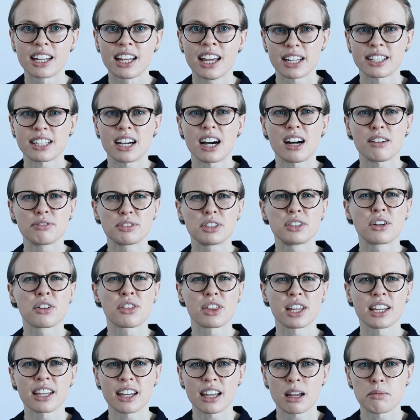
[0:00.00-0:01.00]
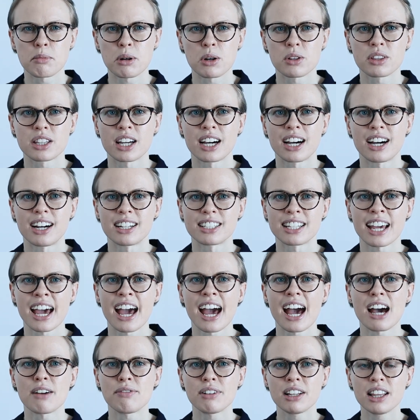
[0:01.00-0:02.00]
And after thinking about that,
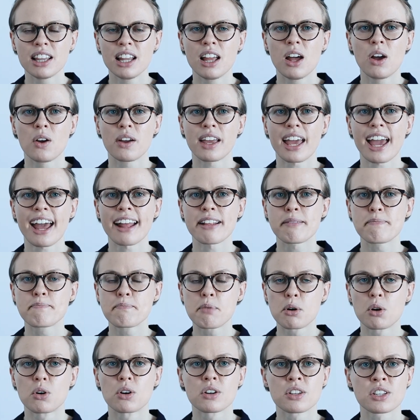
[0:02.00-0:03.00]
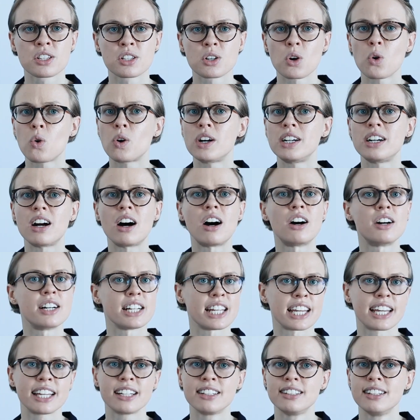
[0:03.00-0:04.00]
have a look at books or
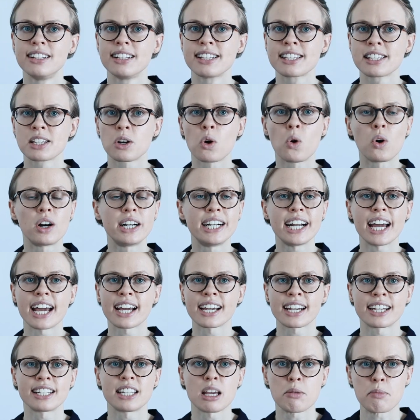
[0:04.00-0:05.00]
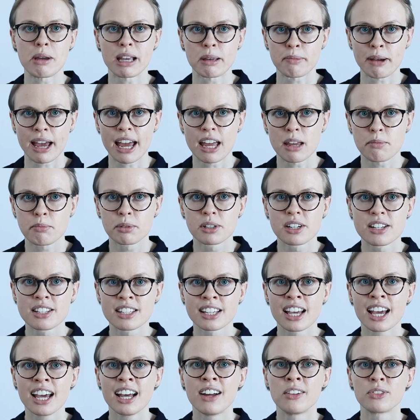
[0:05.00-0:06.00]
articles or academic papers
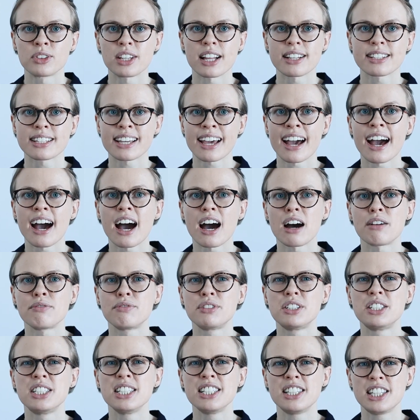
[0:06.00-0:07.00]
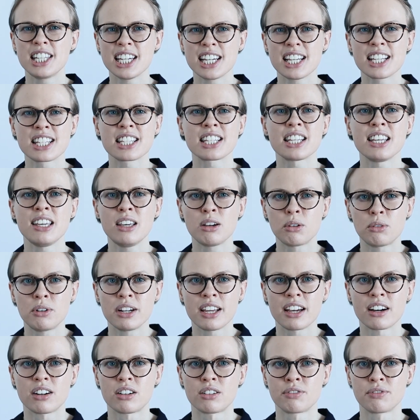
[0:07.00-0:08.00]
that cover this
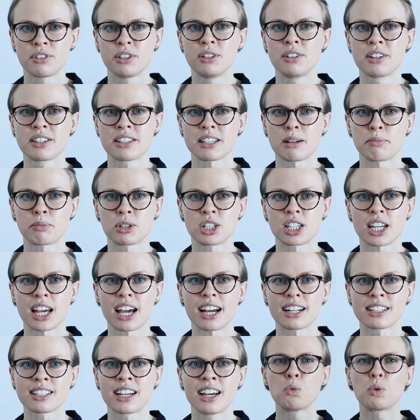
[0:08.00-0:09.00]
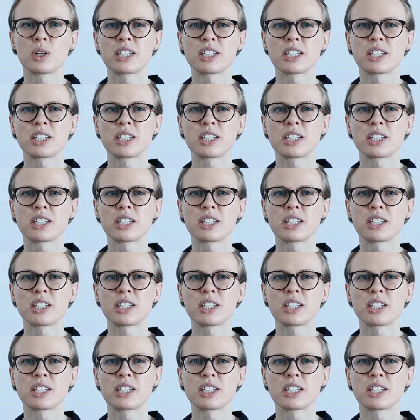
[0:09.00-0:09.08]
area of your subject.